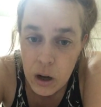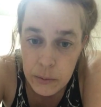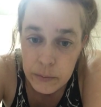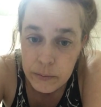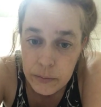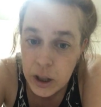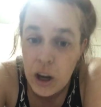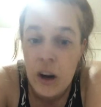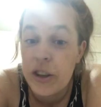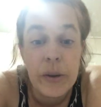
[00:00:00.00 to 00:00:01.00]
I'm I
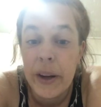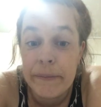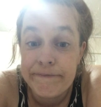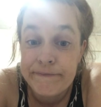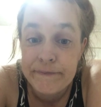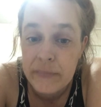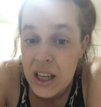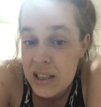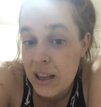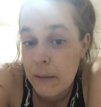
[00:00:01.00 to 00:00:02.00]
can't do it.
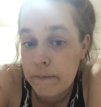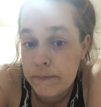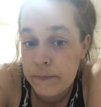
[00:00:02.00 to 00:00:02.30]
That's it.